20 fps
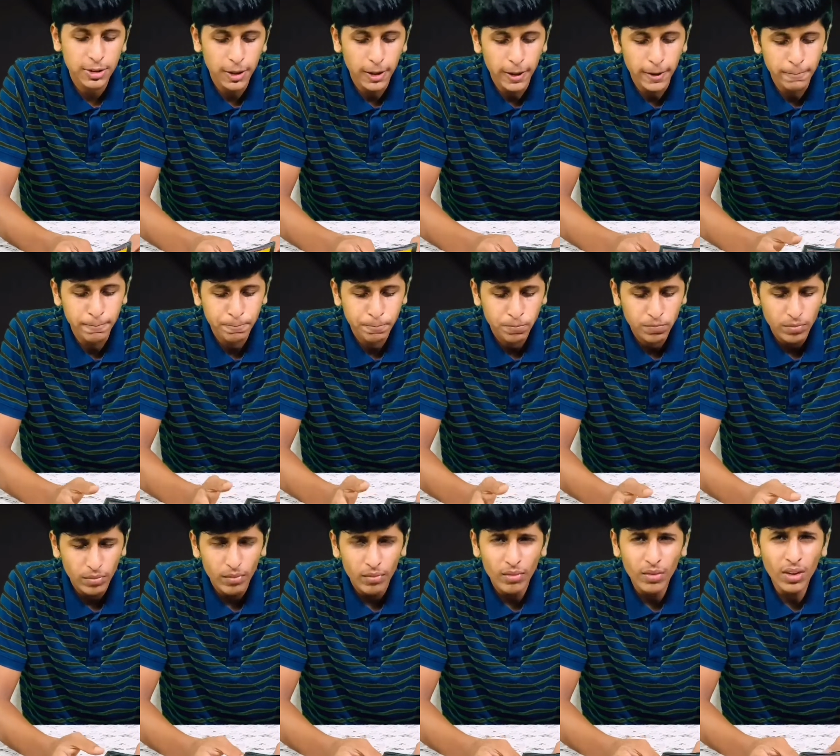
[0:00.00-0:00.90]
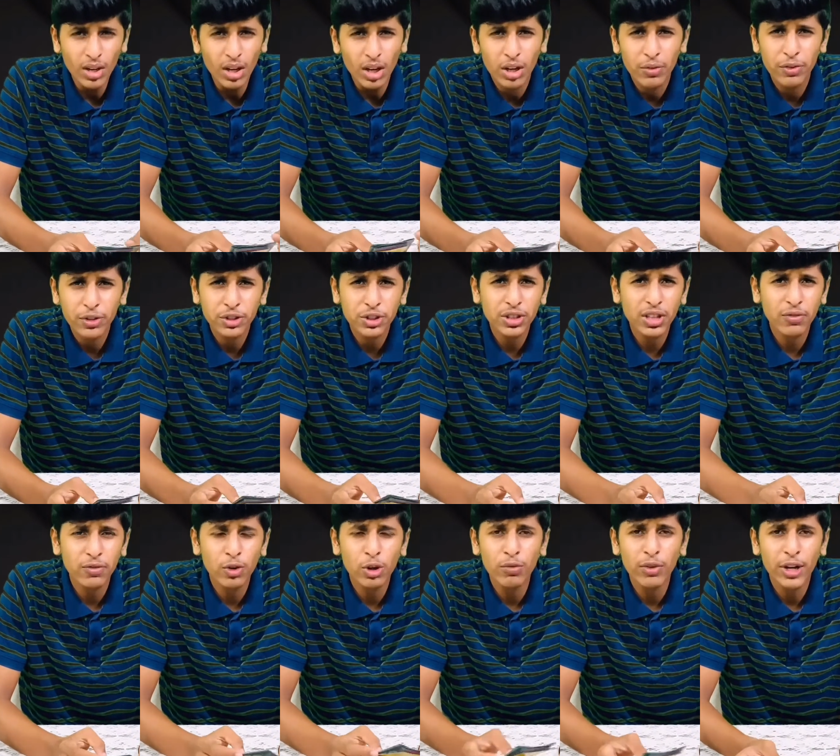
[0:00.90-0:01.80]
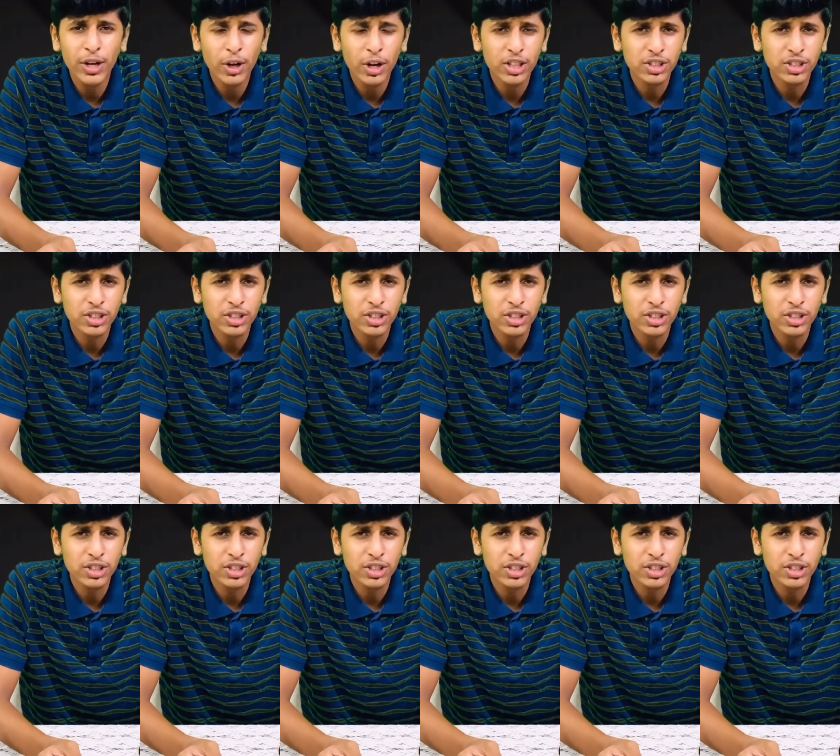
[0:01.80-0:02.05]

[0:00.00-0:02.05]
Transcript: if you see the full video,